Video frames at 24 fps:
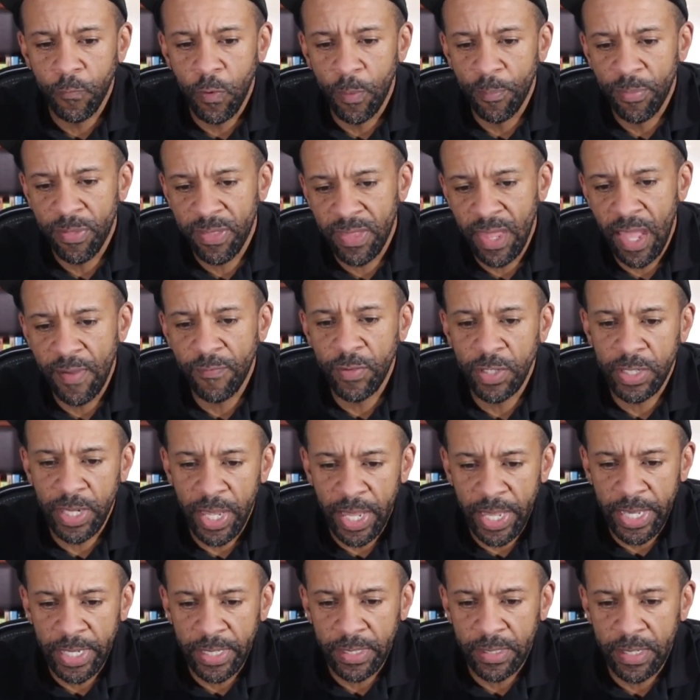From 7
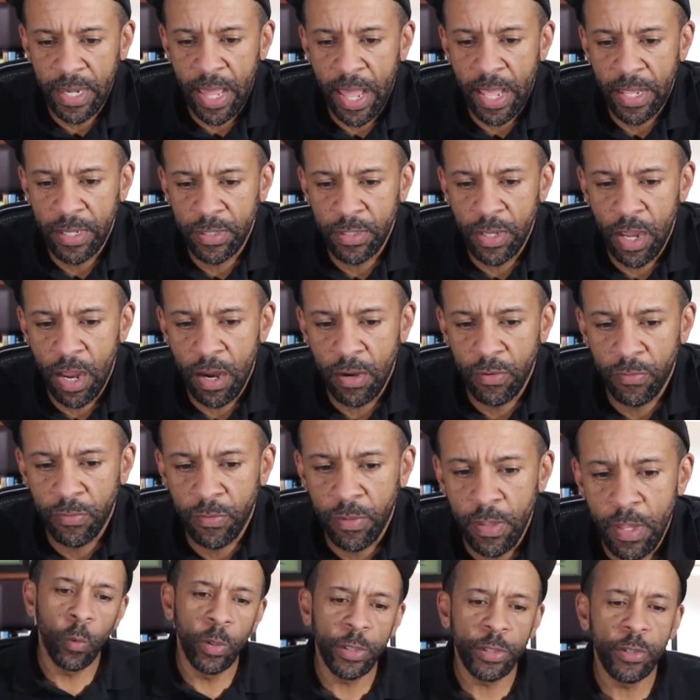to 8, 9 yards.
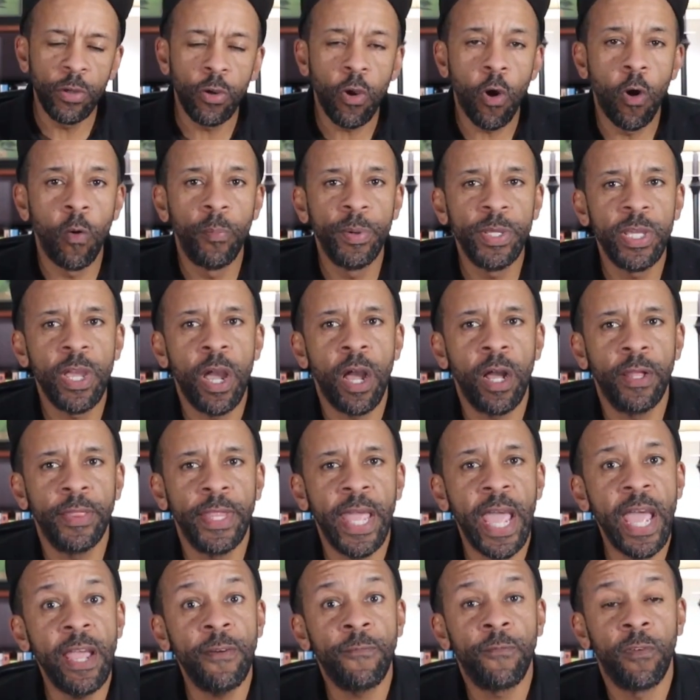When you go beyond
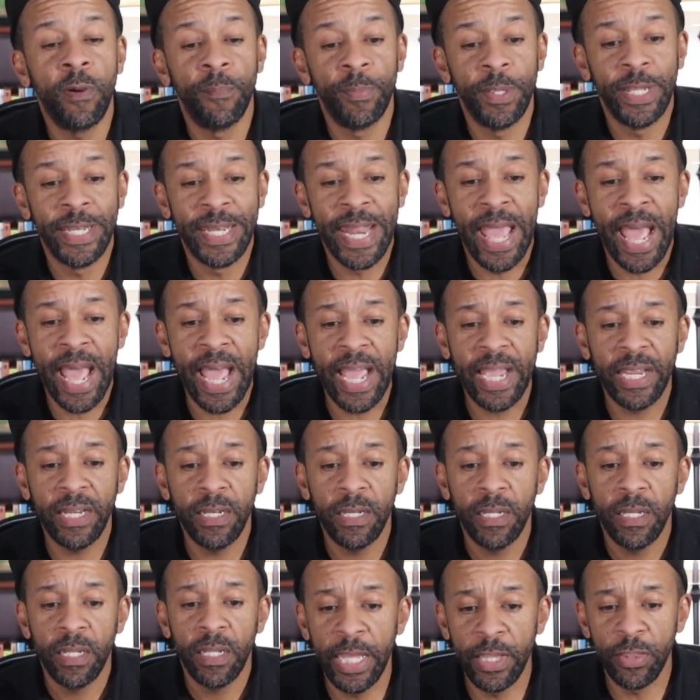that, from the
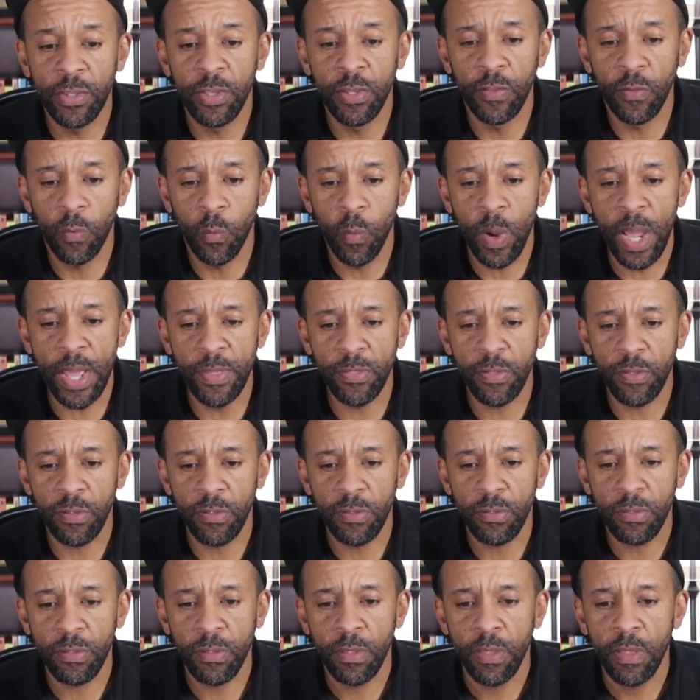9 into the
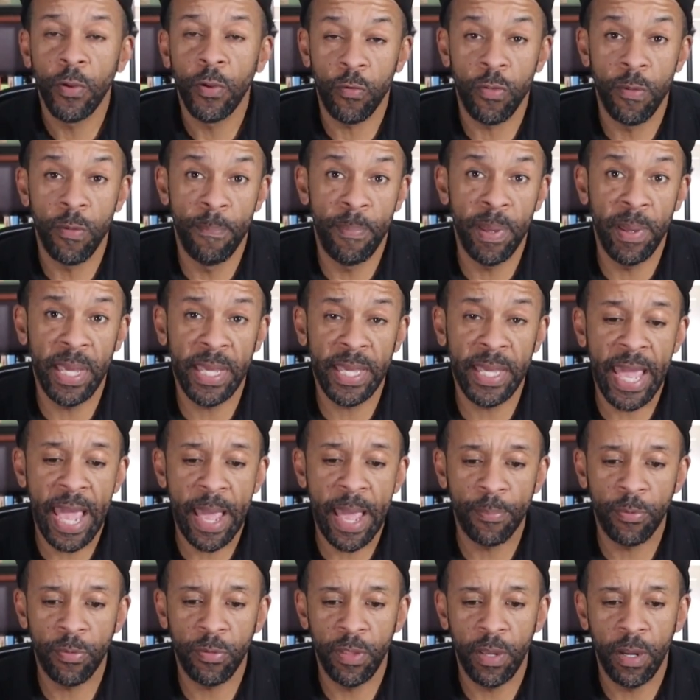wedges, there's some big
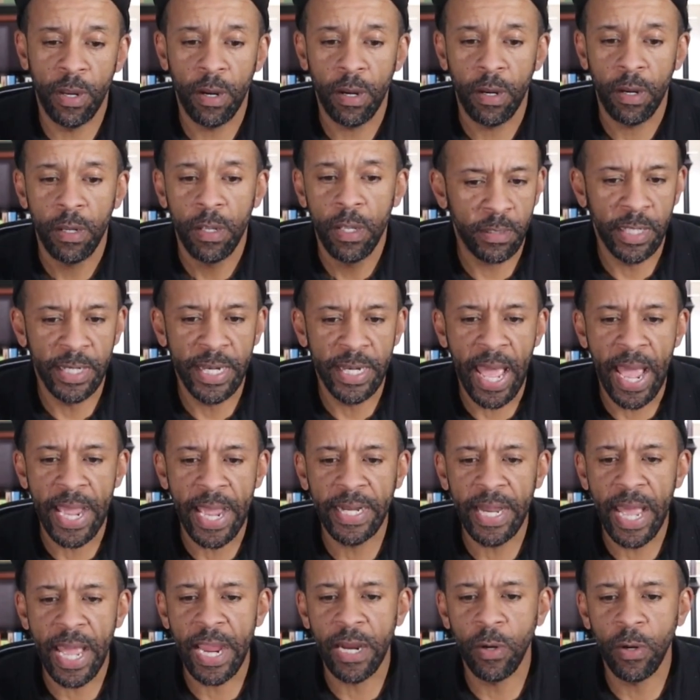gaps there. The
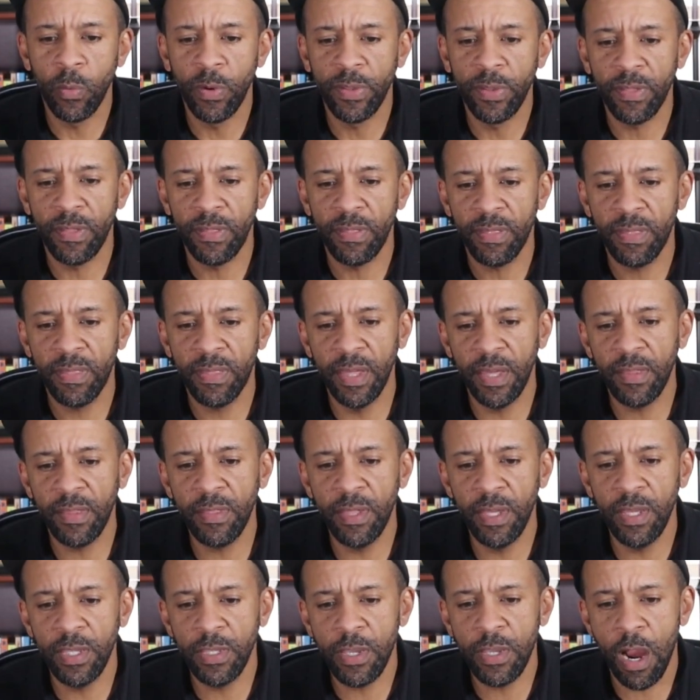9 iron was a
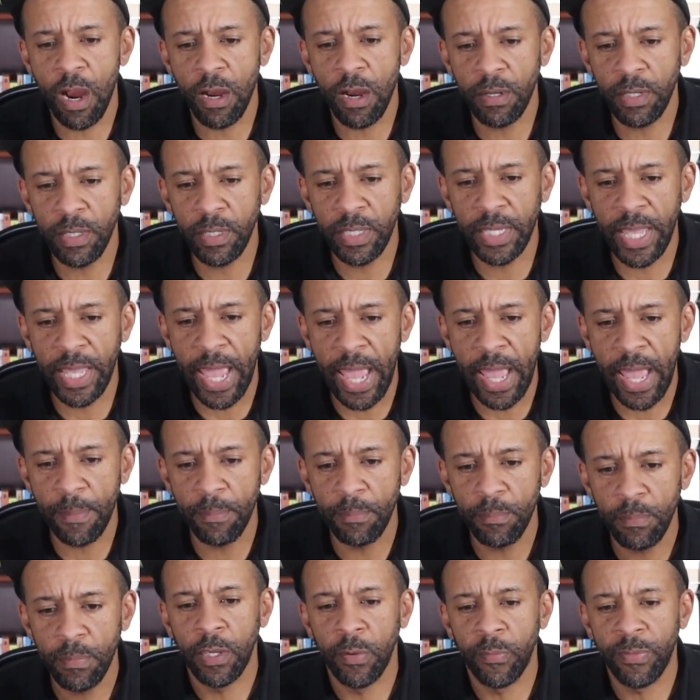16-yard
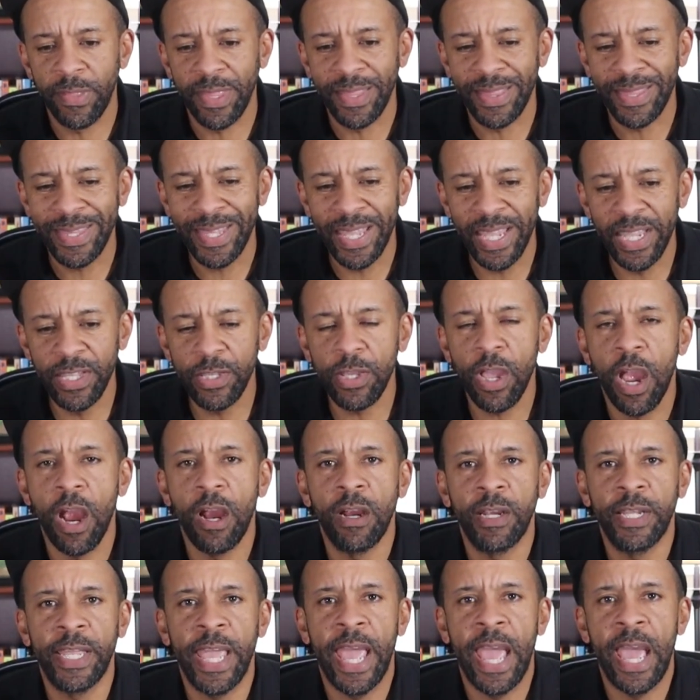gap. There was a
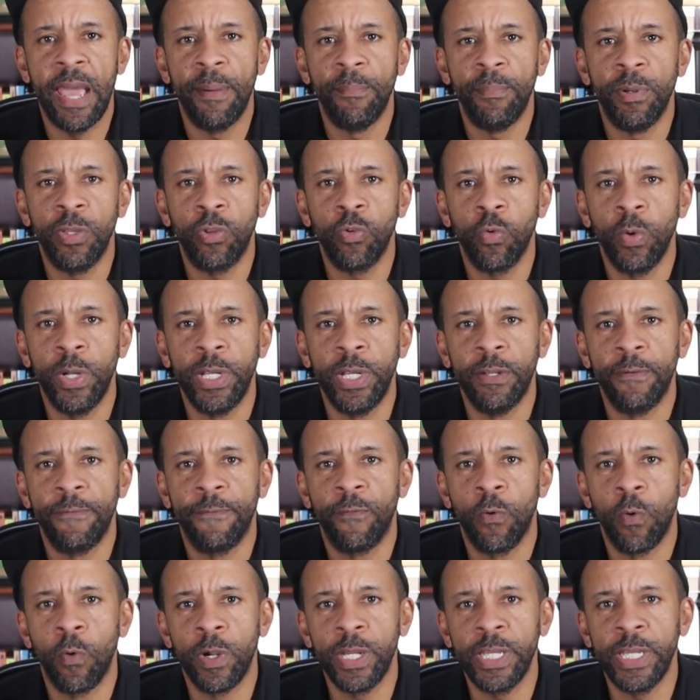10-yard gap between the
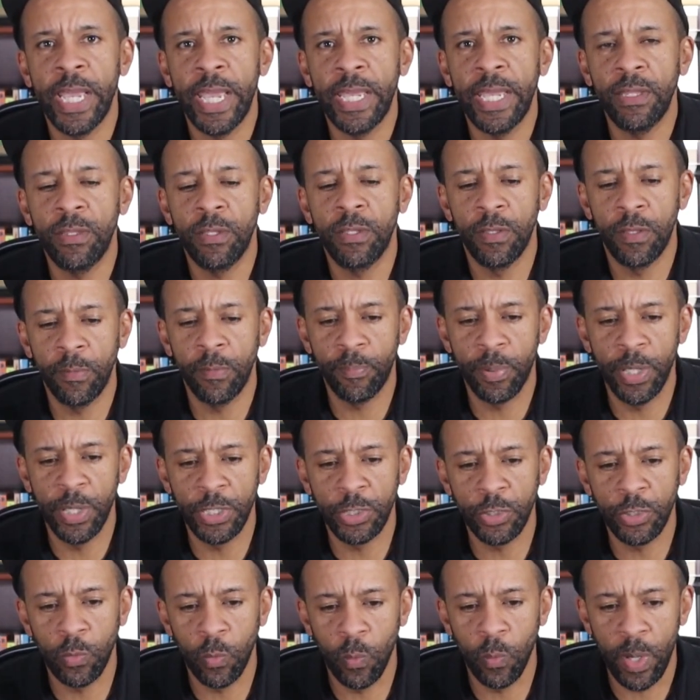48 to the
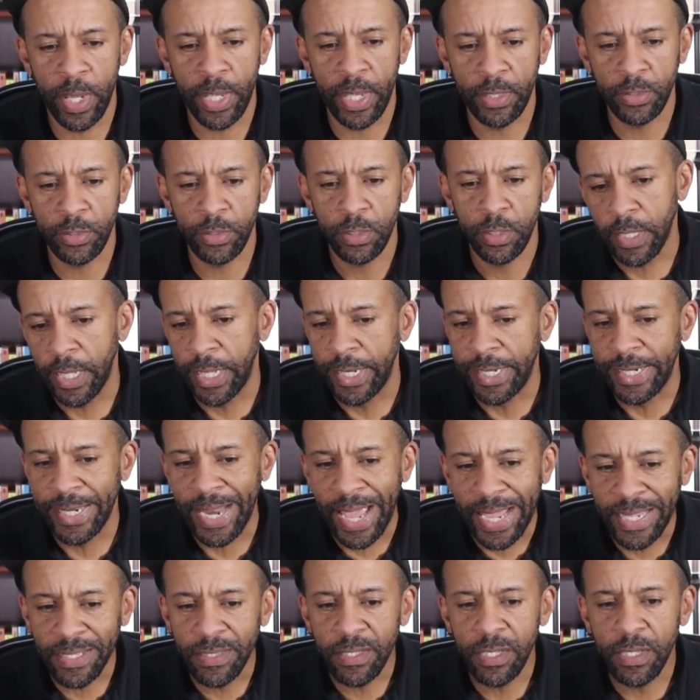pitching wedge. A
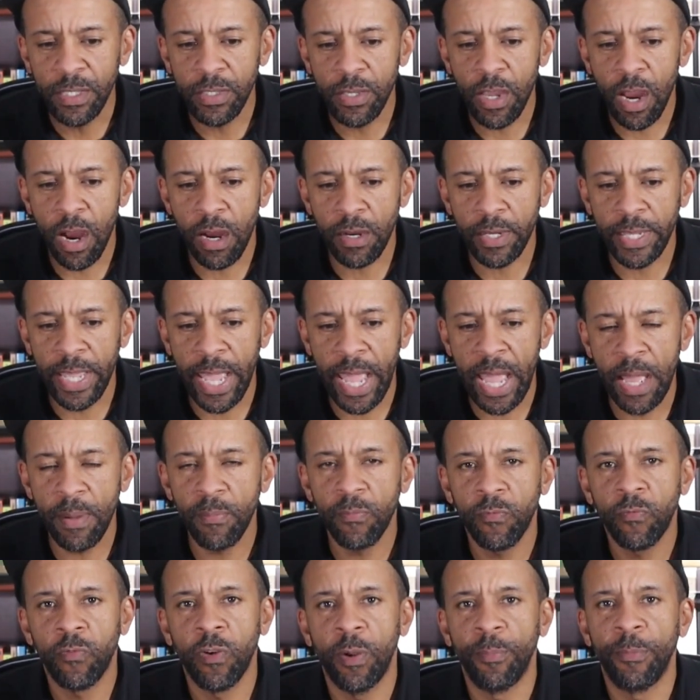19-yard
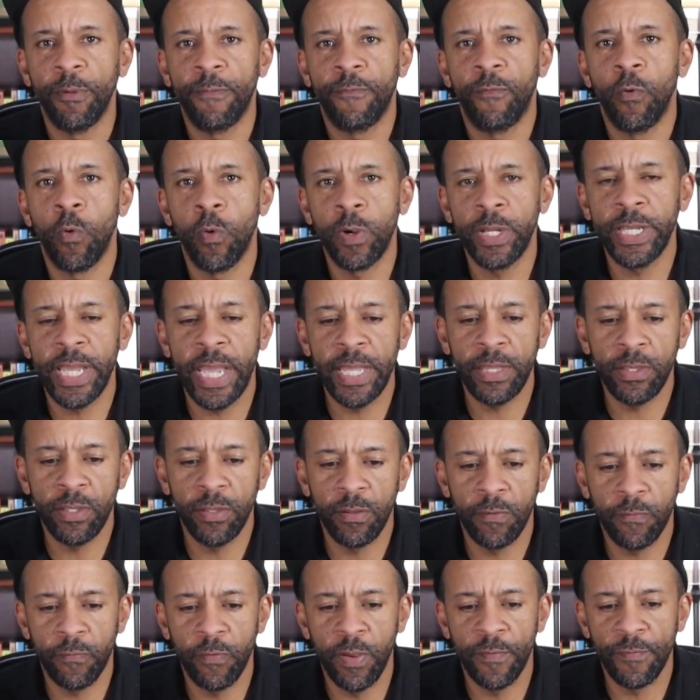gap from the 48 to
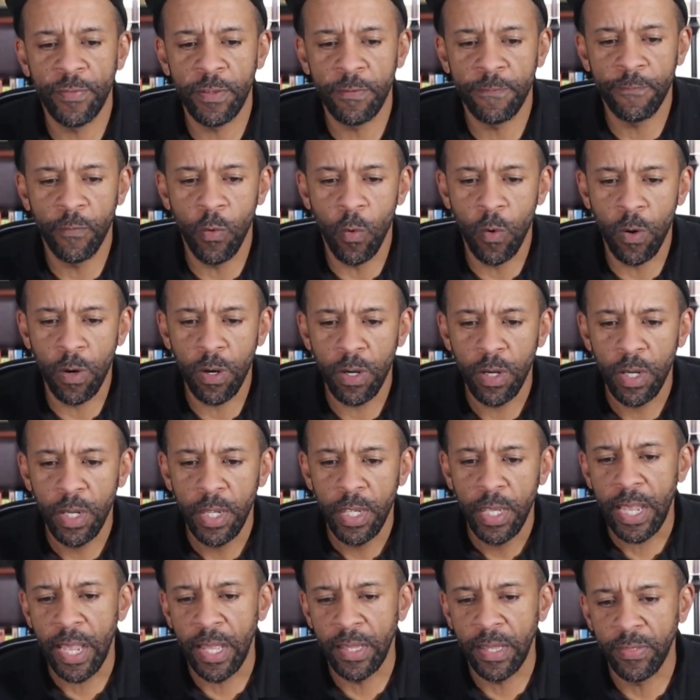the 54,
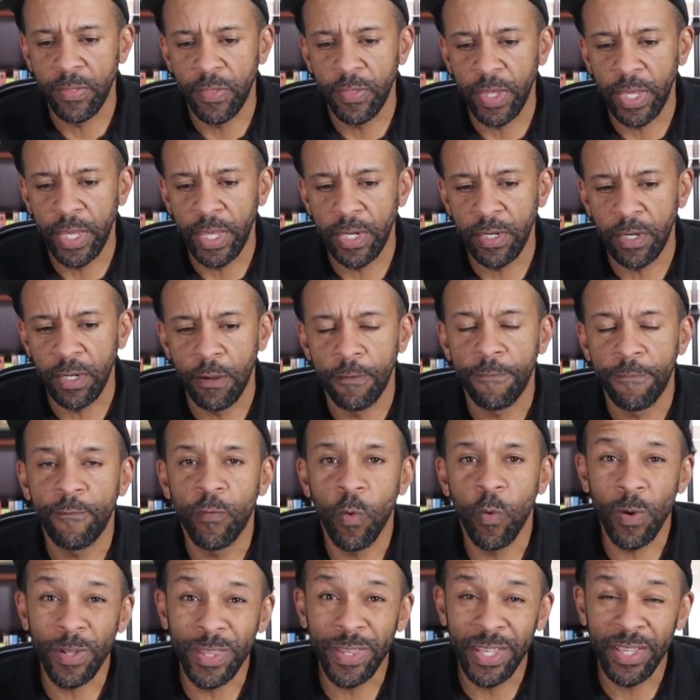and then a
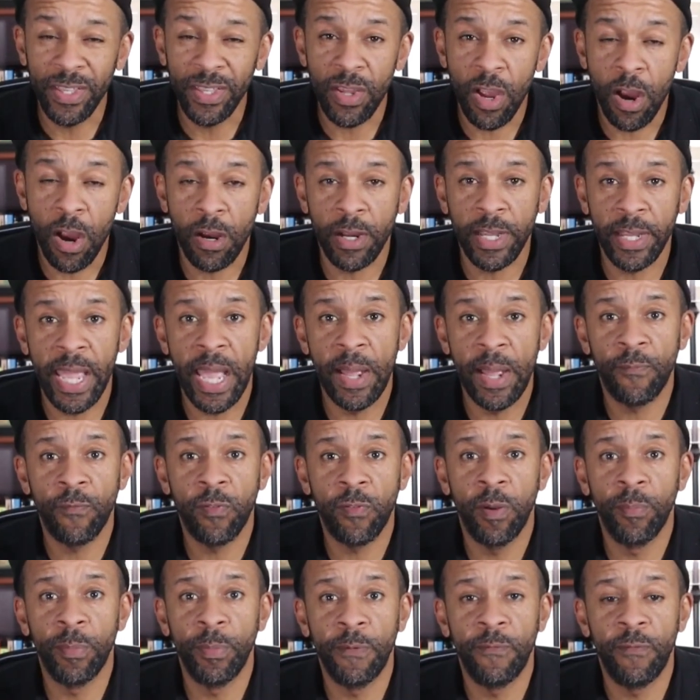14-yard gap
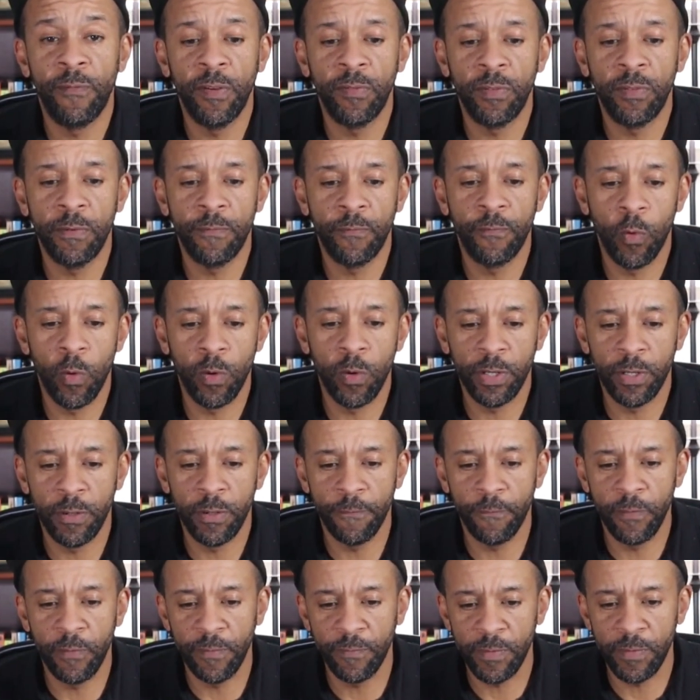from the 54 to
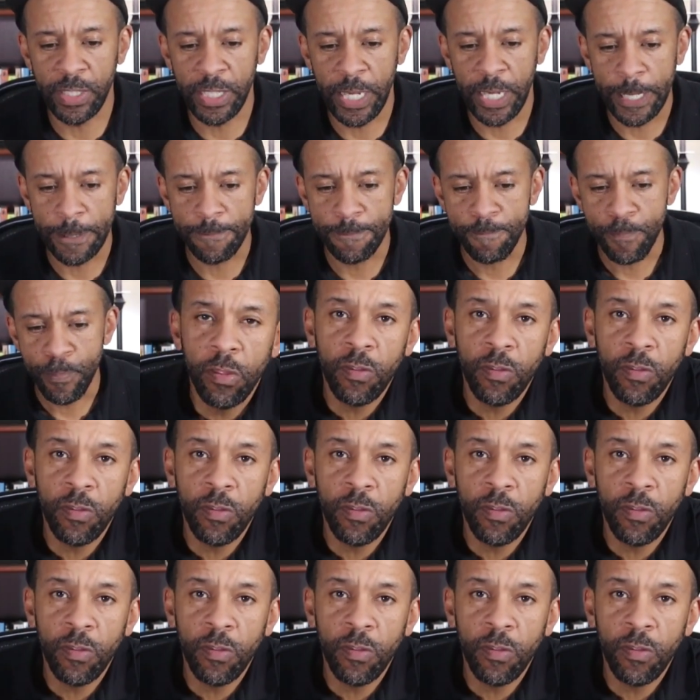the 58.